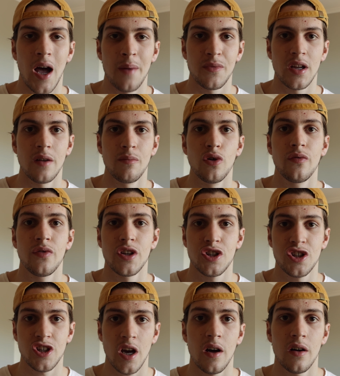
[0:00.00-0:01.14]
I'm gonna move the
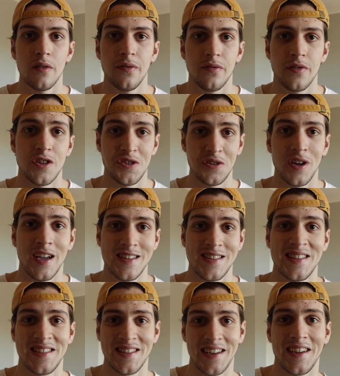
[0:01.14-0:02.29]
shelf that you guys
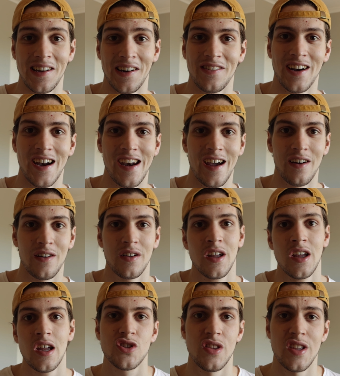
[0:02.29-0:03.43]
are sitting on right now
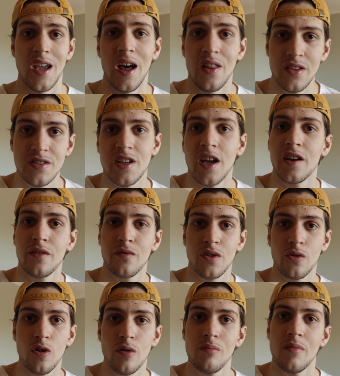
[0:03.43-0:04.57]
to the other side of
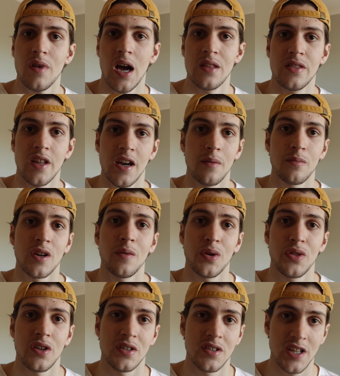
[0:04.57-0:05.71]
the room, and then I'm gonna
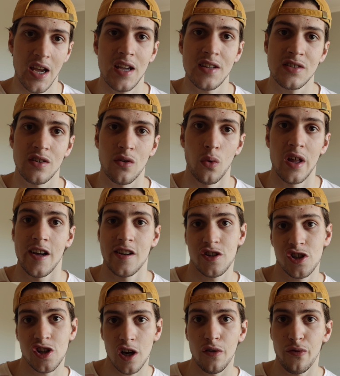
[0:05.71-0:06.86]
put the desk where that
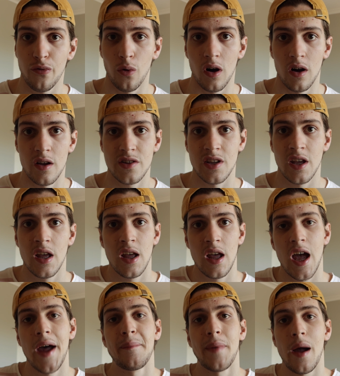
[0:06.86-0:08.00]
shelf was
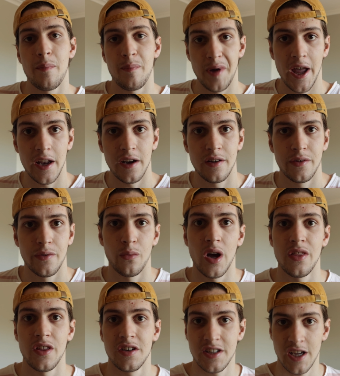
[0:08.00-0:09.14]
and my bed
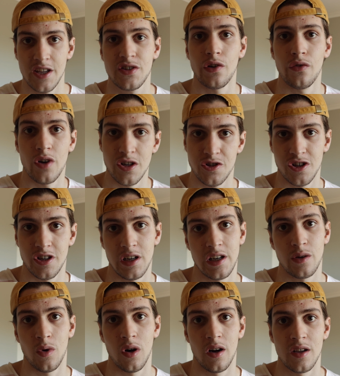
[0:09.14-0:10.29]
where the desk
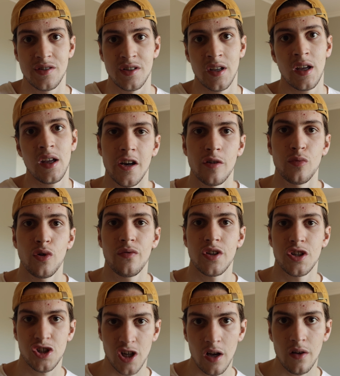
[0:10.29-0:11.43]
originally was. Then I'll move
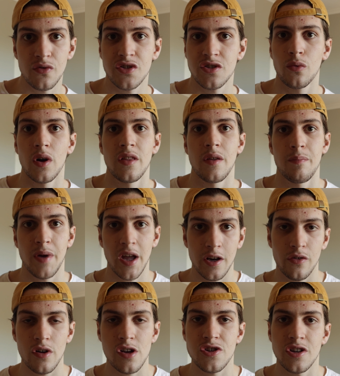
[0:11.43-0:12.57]
the shelves to where the bed
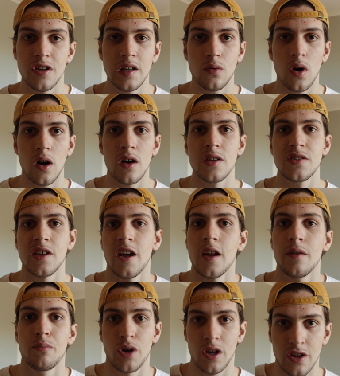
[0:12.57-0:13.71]
originally was
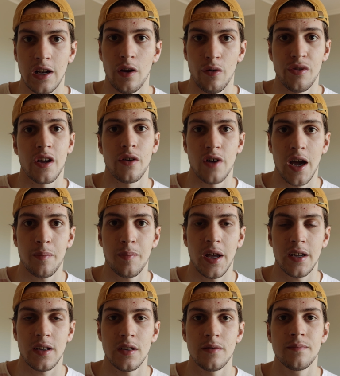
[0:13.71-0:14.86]
and bring the clothing rack
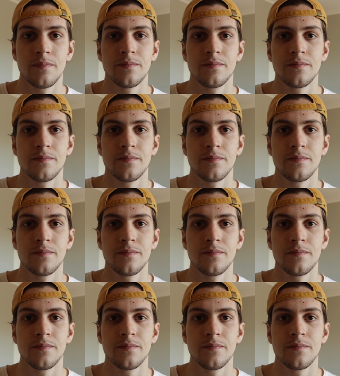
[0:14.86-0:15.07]
back in.